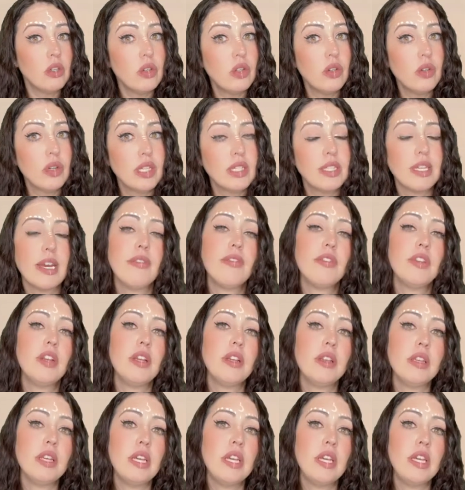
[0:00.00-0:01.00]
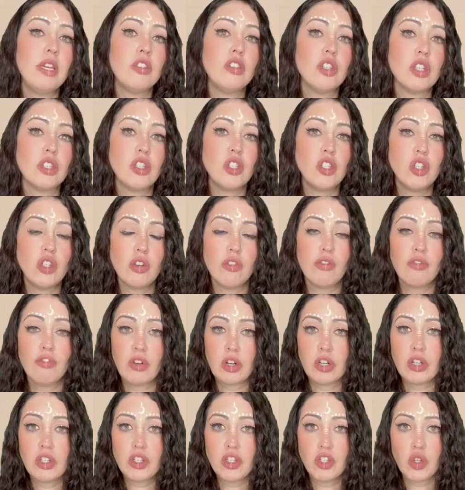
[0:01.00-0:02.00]
You could definitely just do the
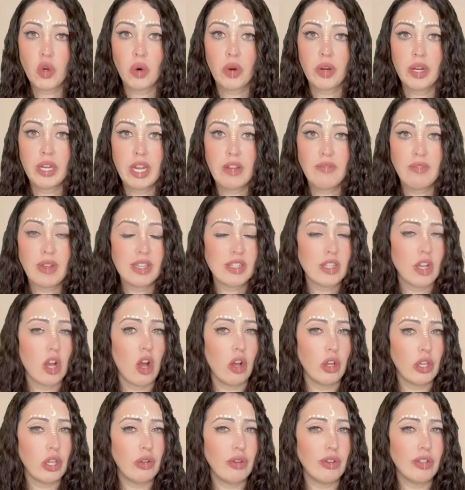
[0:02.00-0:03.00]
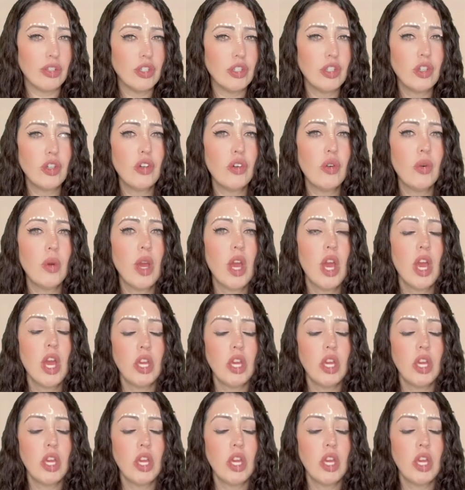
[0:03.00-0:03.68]
first story if that's all you can do.